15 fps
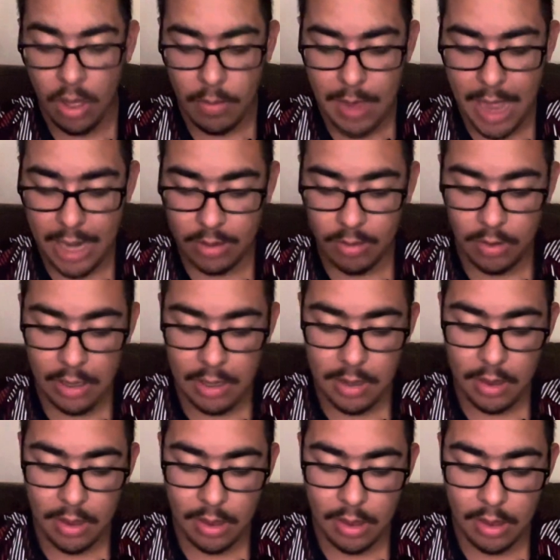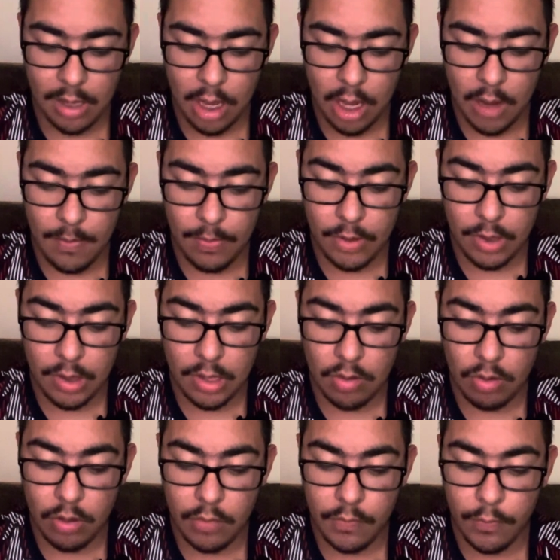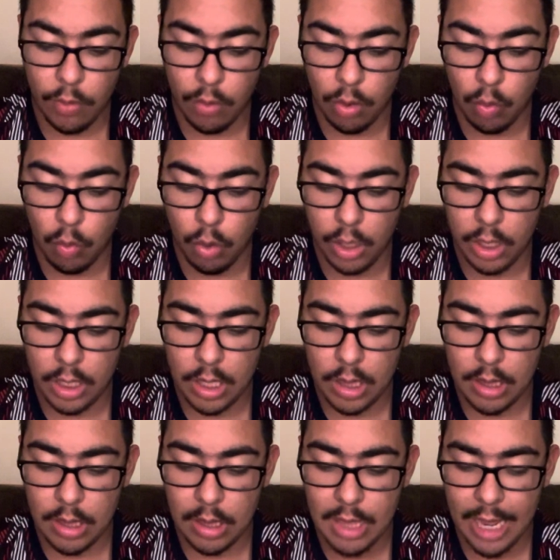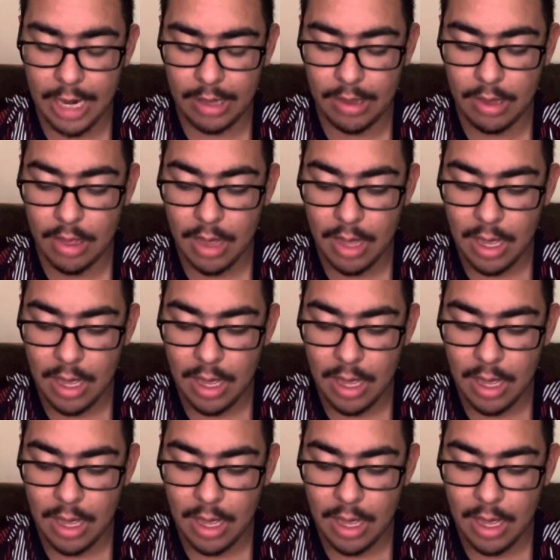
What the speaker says: Packers lead the series 4-1 against the Texans.